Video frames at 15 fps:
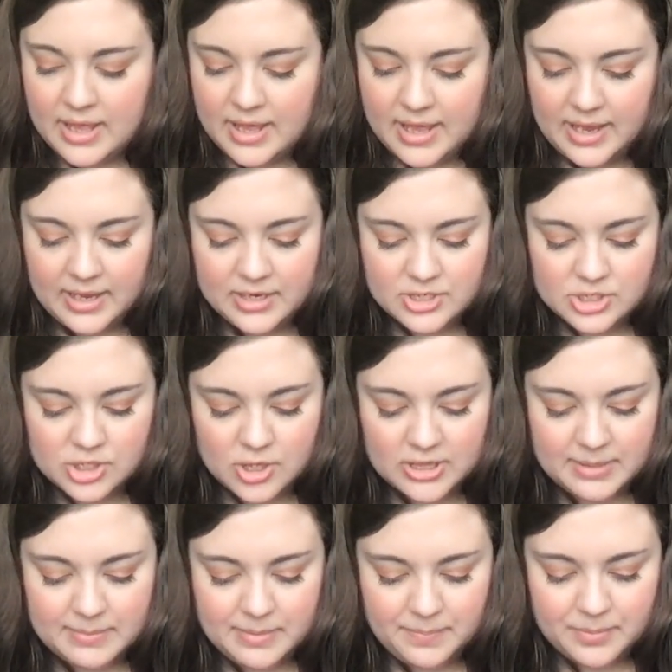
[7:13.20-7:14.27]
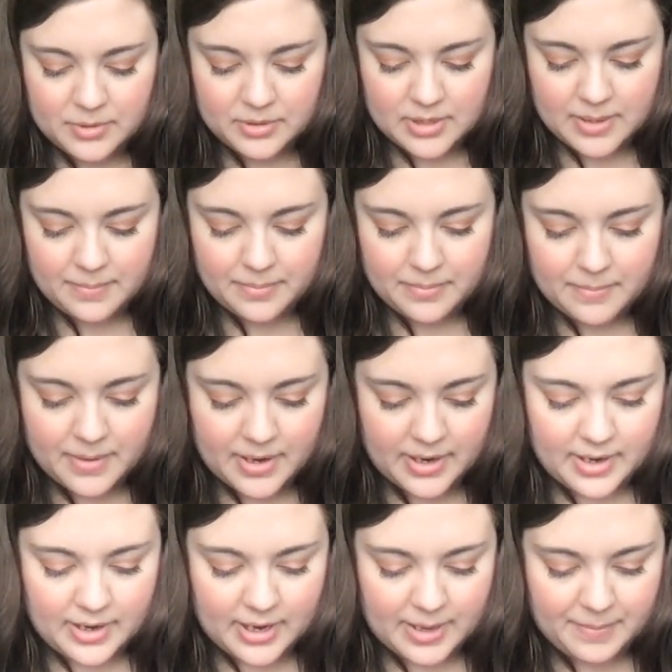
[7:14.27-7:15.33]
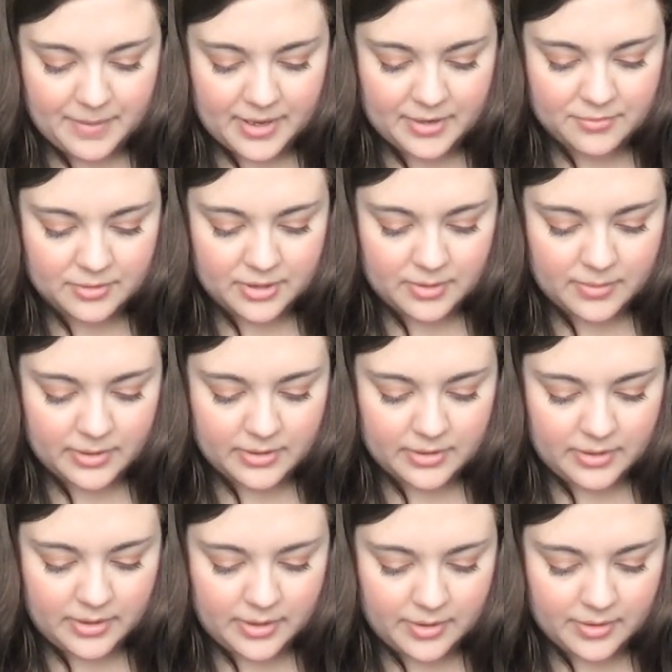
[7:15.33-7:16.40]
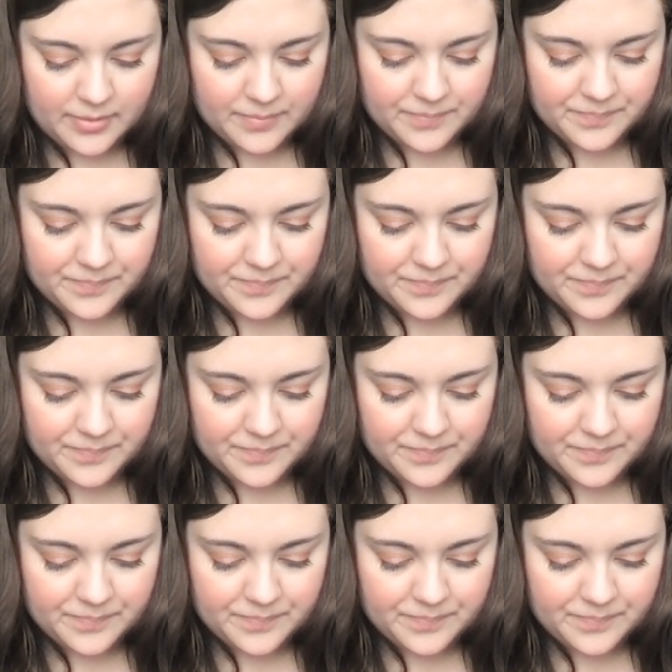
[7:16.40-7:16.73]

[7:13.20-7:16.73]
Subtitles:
And so let me pull up my iPad really quickly here.